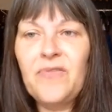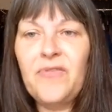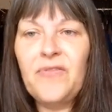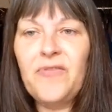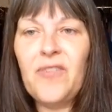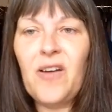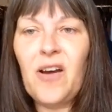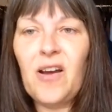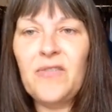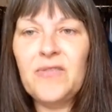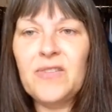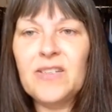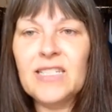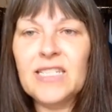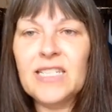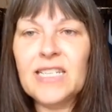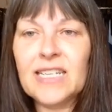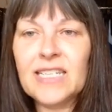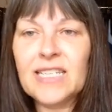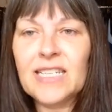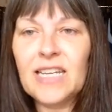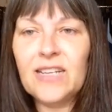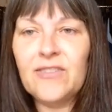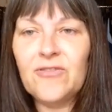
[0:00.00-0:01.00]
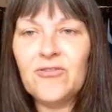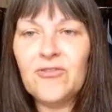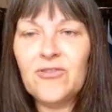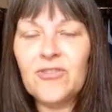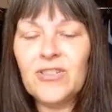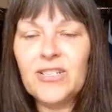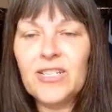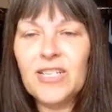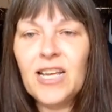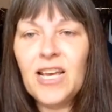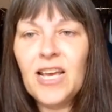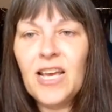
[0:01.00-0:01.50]
500 to
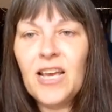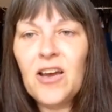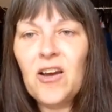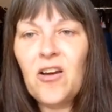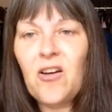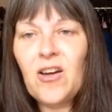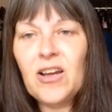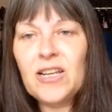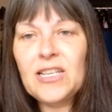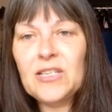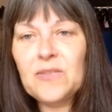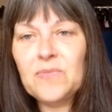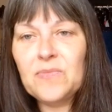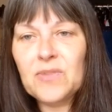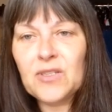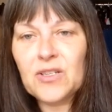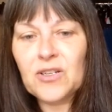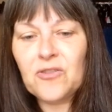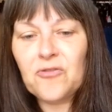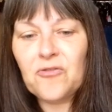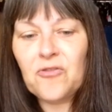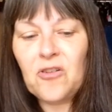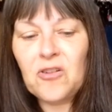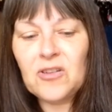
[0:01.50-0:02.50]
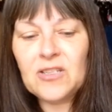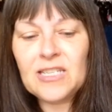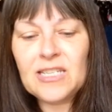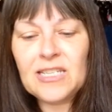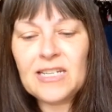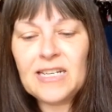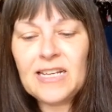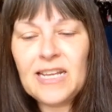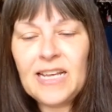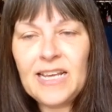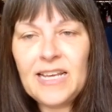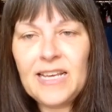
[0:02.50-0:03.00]
600 items across,
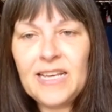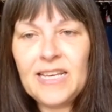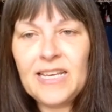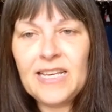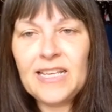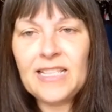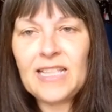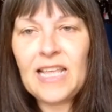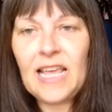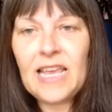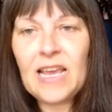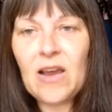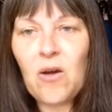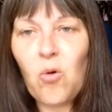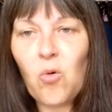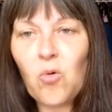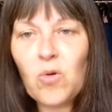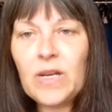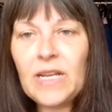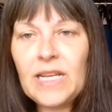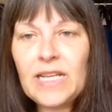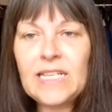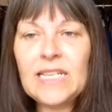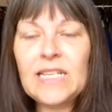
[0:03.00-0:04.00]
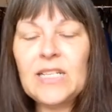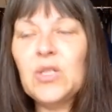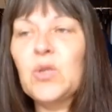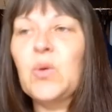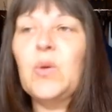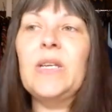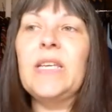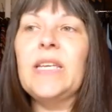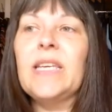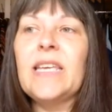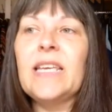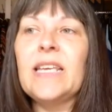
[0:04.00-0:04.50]
and they all needed
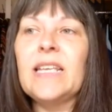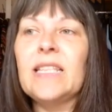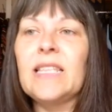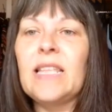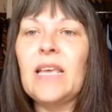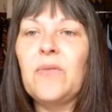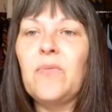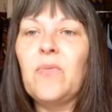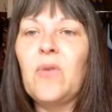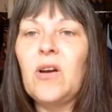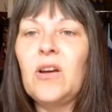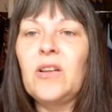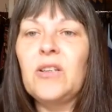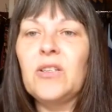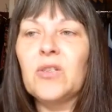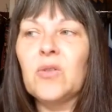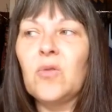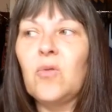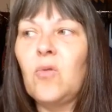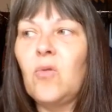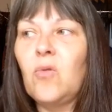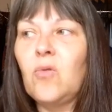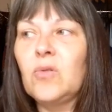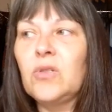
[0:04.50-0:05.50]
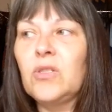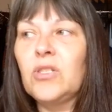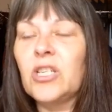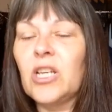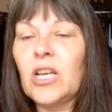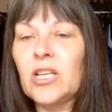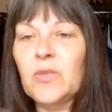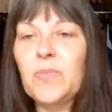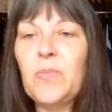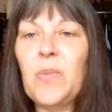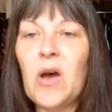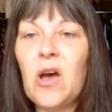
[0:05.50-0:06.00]
tweaking. They weren't all
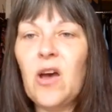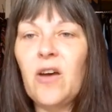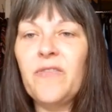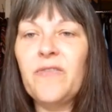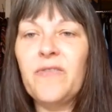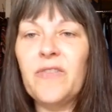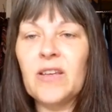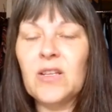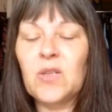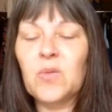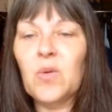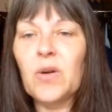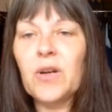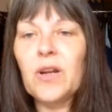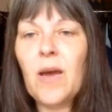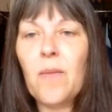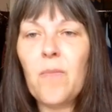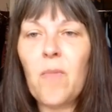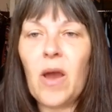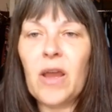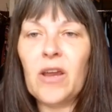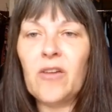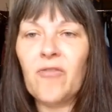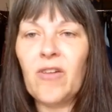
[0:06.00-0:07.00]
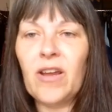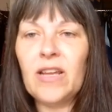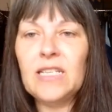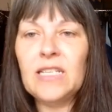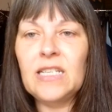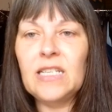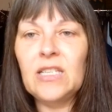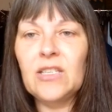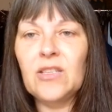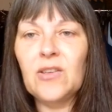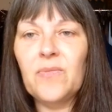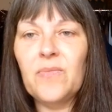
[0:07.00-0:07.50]
just perfect when I
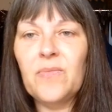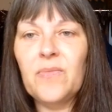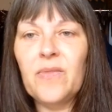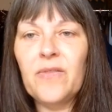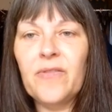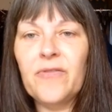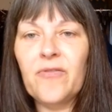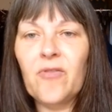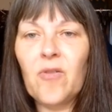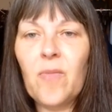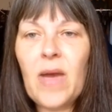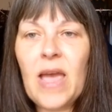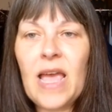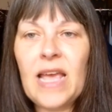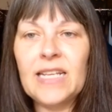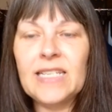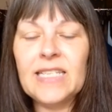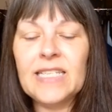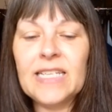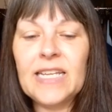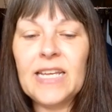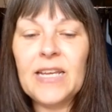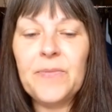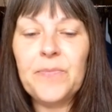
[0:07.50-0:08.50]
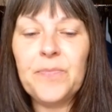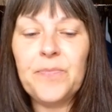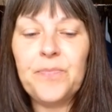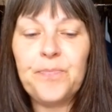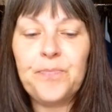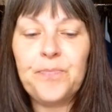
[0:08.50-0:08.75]
migrated them from Etsy.